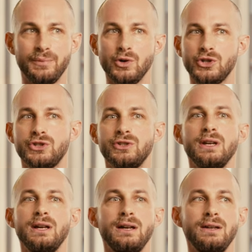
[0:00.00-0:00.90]
pushed
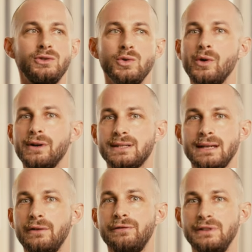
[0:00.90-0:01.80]
towards
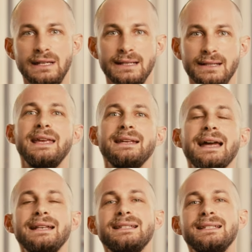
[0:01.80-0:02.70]
their feed. They
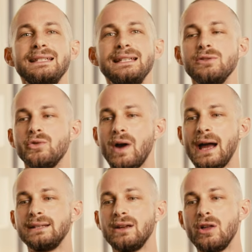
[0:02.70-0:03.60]
can see
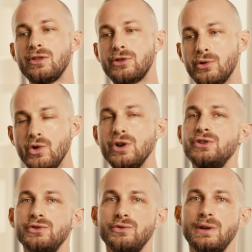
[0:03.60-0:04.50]
right through
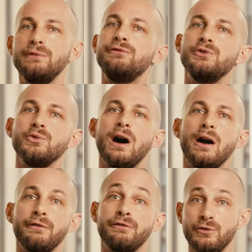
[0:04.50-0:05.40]
you if you
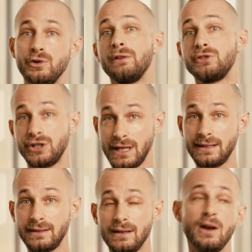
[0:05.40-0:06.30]
are full of
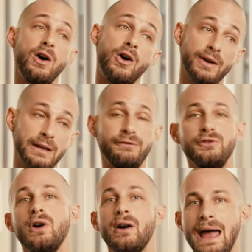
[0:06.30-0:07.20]
shit or if
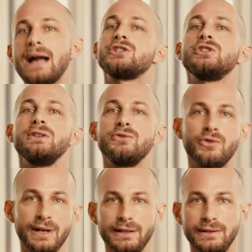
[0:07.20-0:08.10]
you are actually
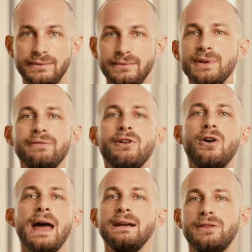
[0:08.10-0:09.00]
real. So
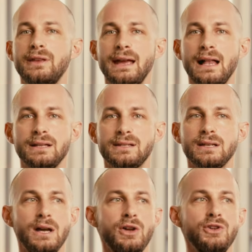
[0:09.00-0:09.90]
before anything else,